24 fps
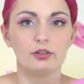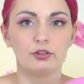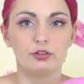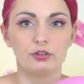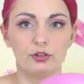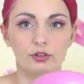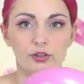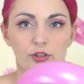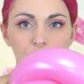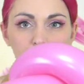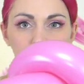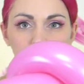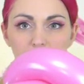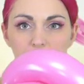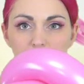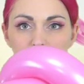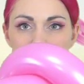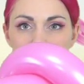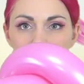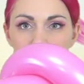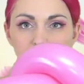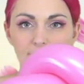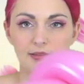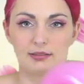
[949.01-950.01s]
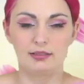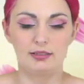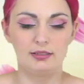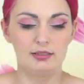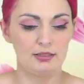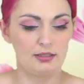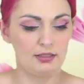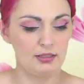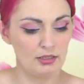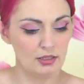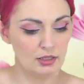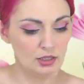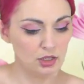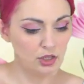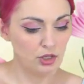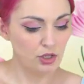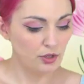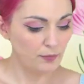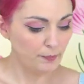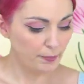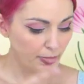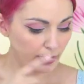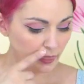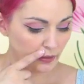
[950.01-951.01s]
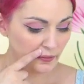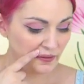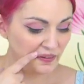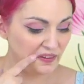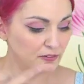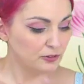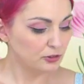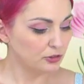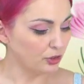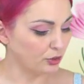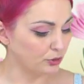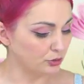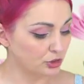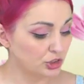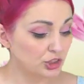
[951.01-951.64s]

So it looks like this. So